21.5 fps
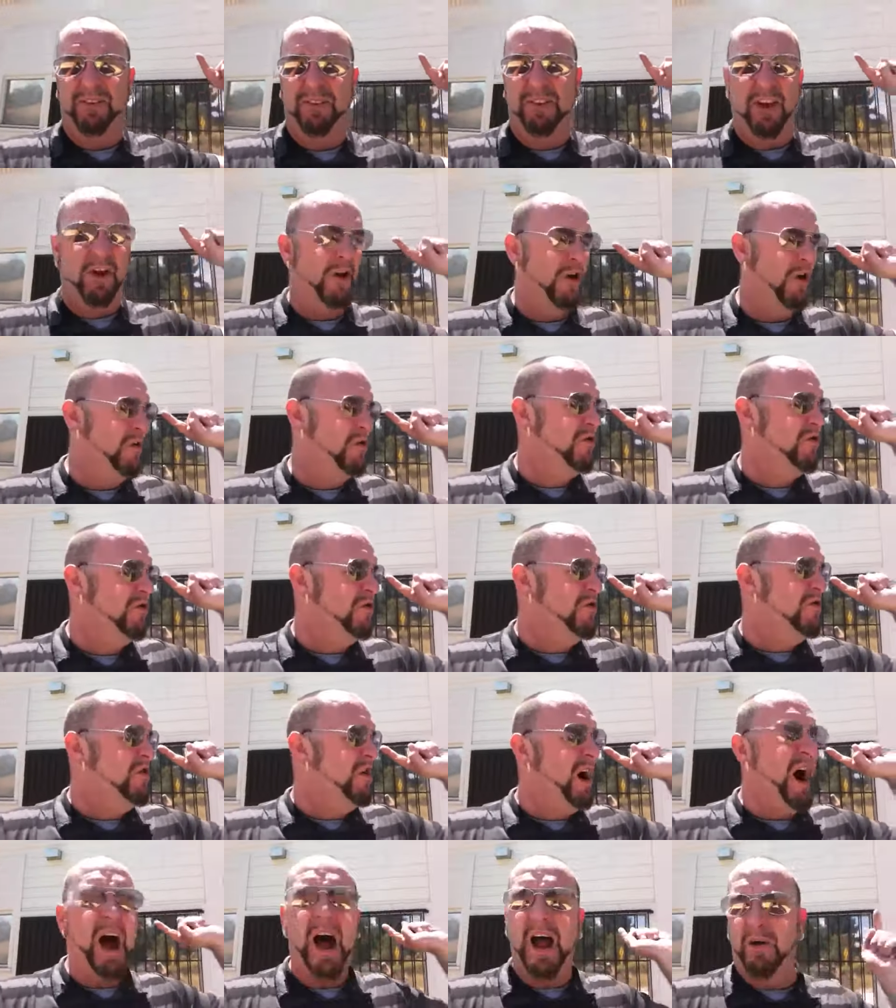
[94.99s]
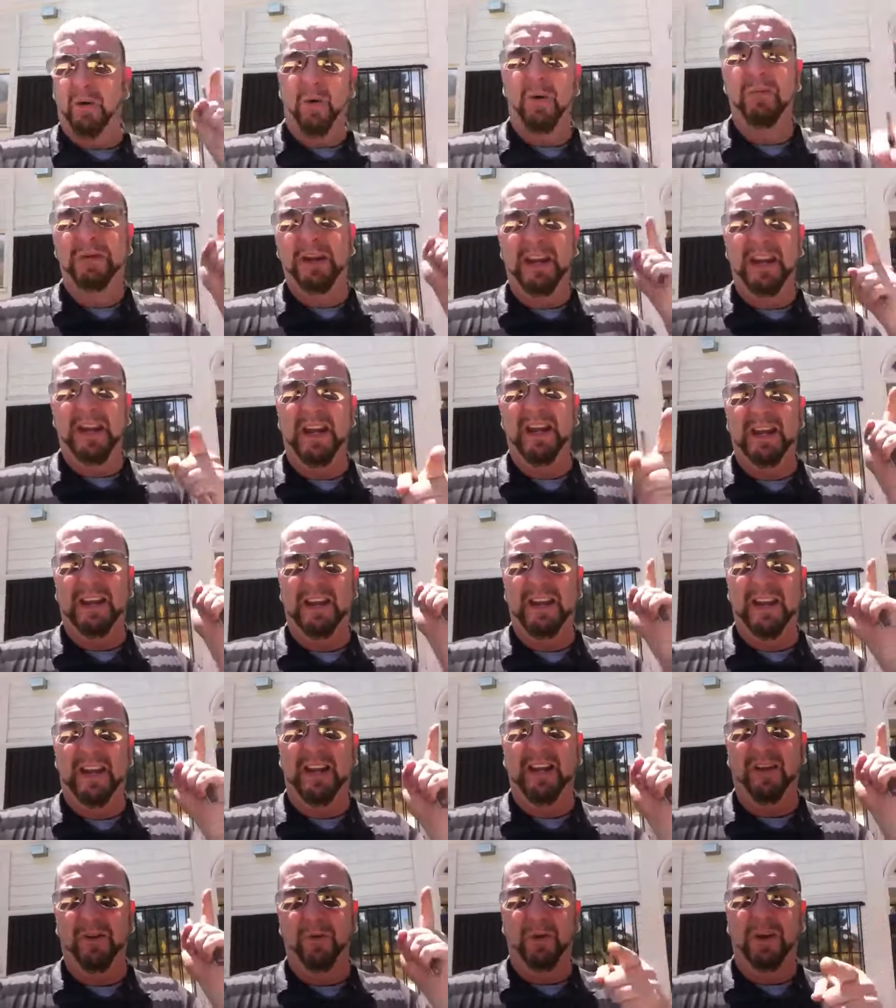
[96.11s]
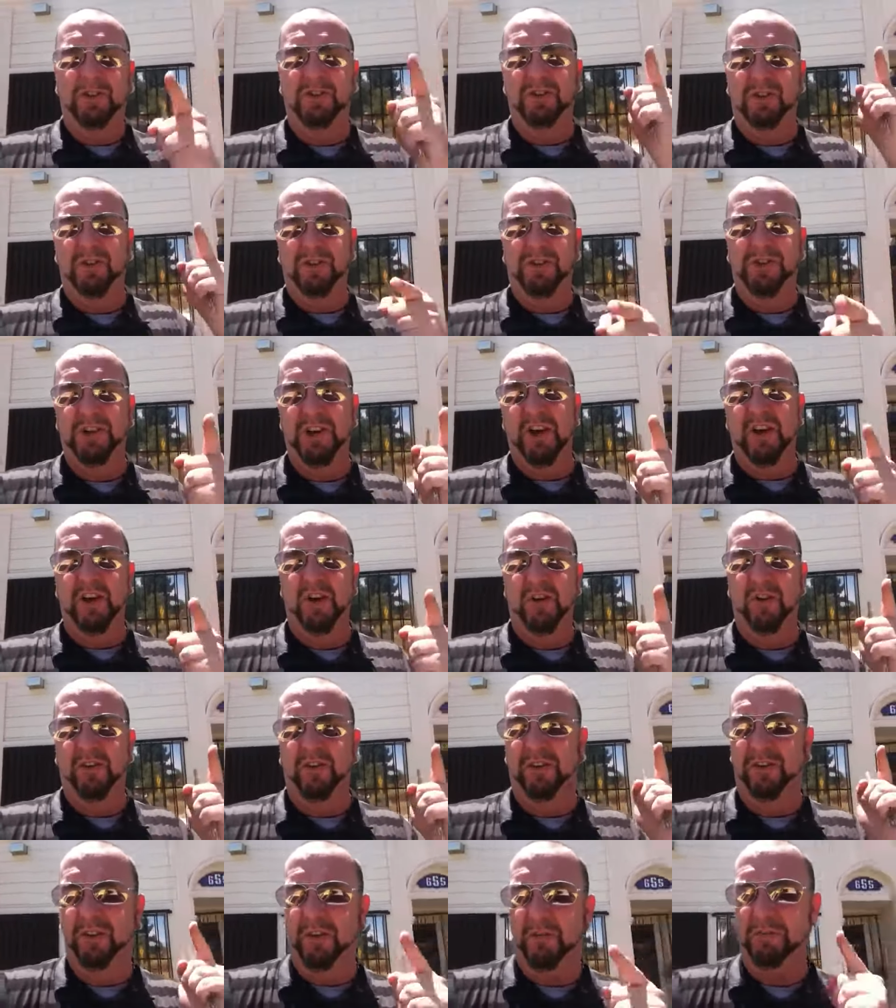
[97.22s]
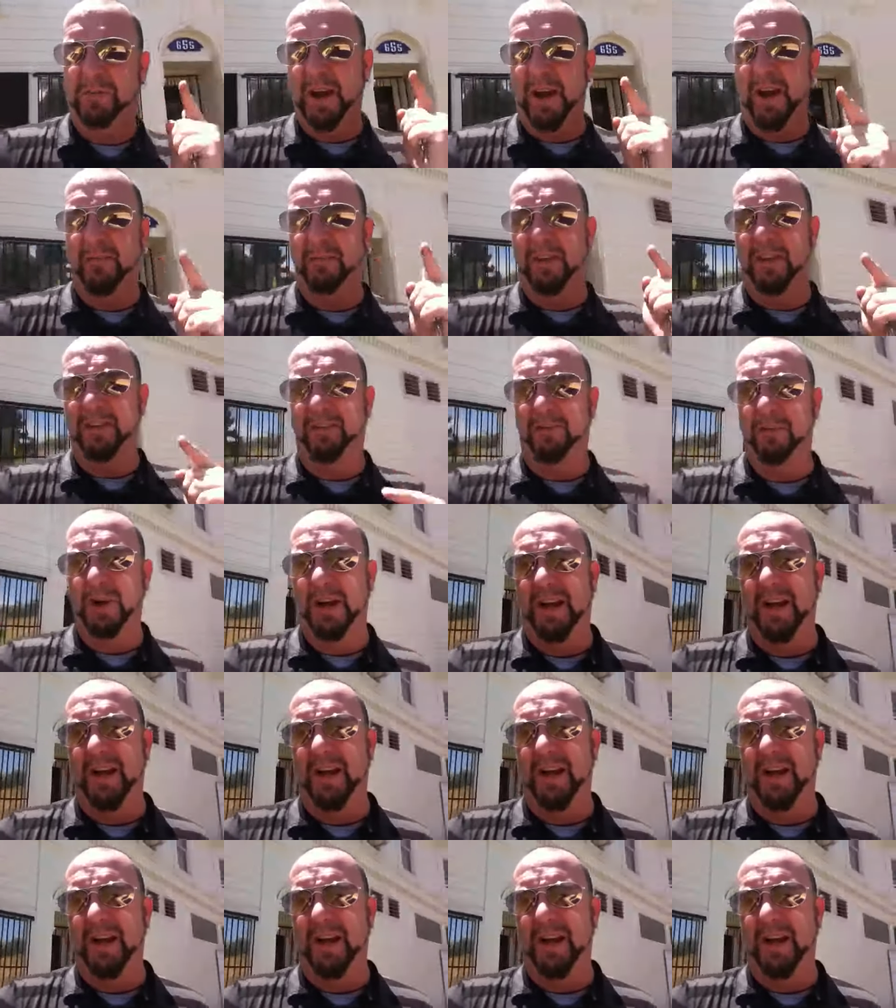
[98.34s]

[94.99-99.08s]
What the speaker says: So I will be eating at Original Joe's sometime this